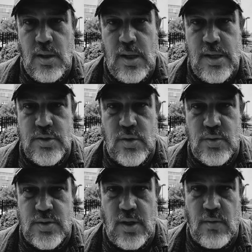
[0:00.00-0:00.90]
ask
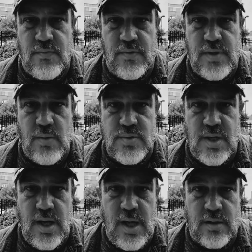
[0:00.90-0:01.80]
yourself, if that was
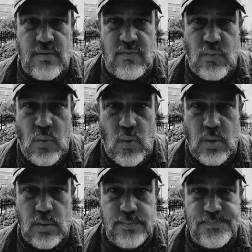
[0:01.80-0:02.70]
an act of
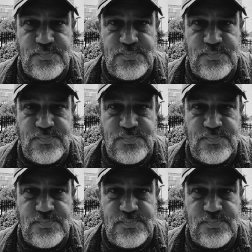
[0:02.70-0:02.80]
war,